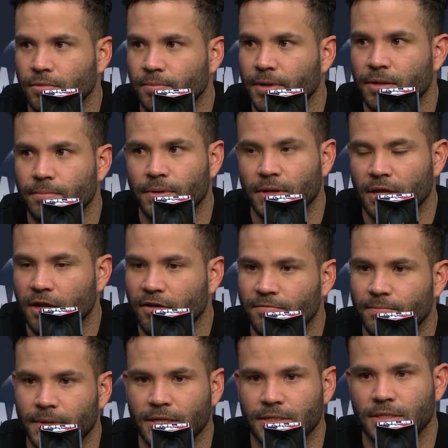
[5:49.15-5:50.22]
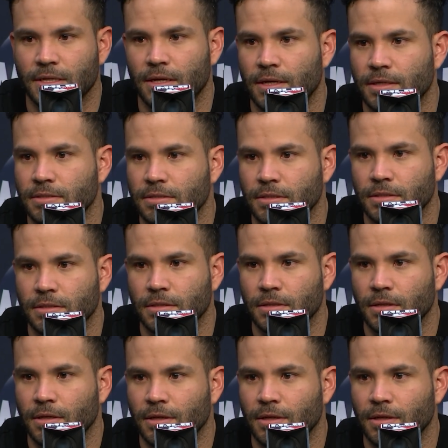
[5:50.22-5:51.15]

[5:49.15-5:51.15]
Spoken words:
We've been in playoff many times, and